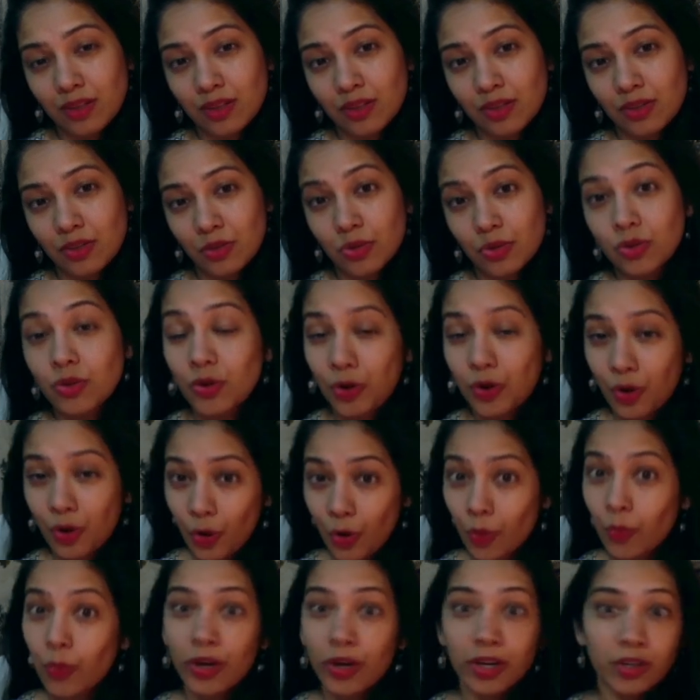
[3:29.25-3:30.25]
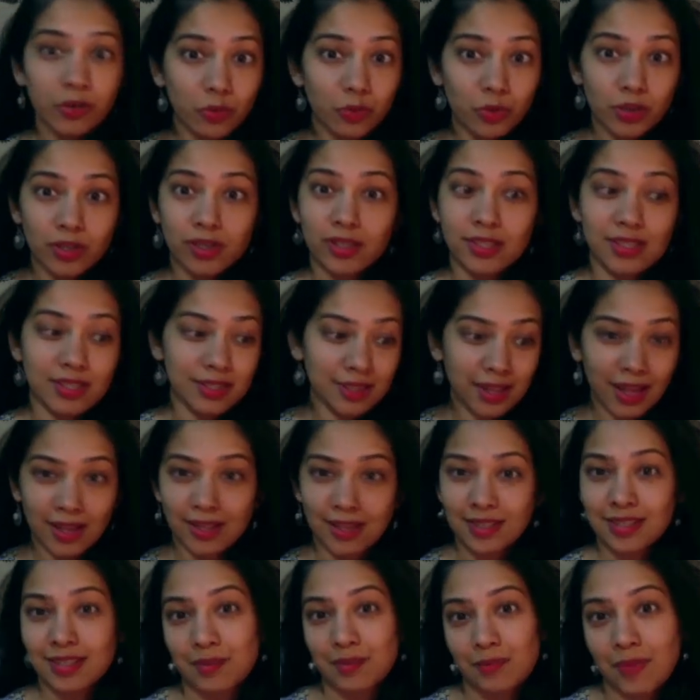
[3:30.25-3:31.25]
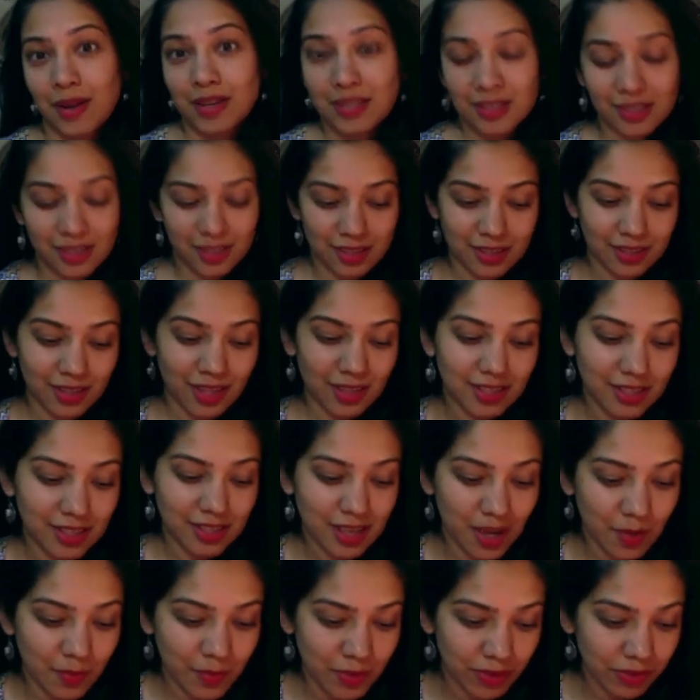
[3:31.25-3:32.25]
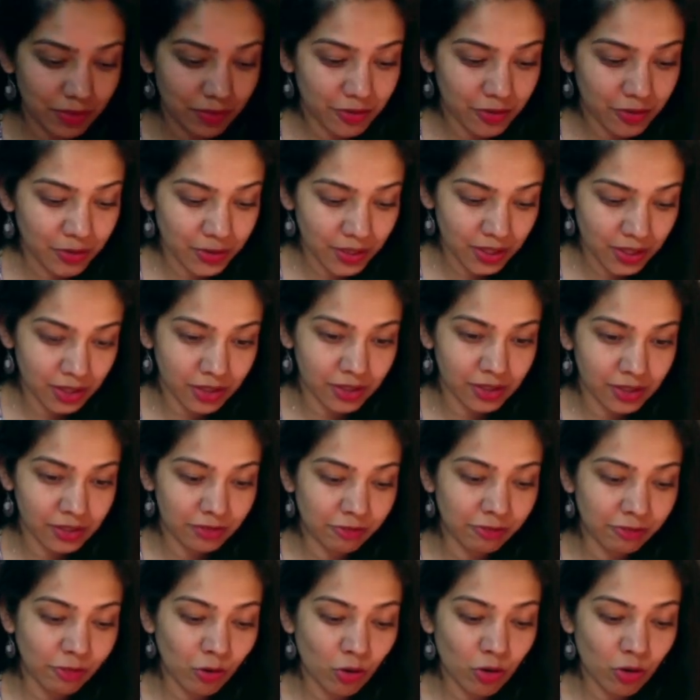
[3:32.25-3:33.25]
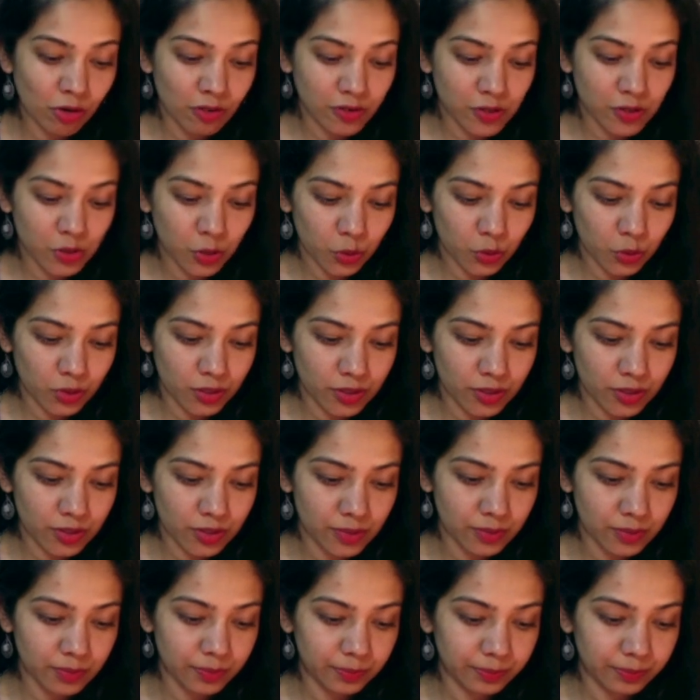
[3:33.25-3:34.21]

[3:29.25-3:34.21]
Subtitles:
to go inwards, and that's the message that's coming through here. Four of Swords.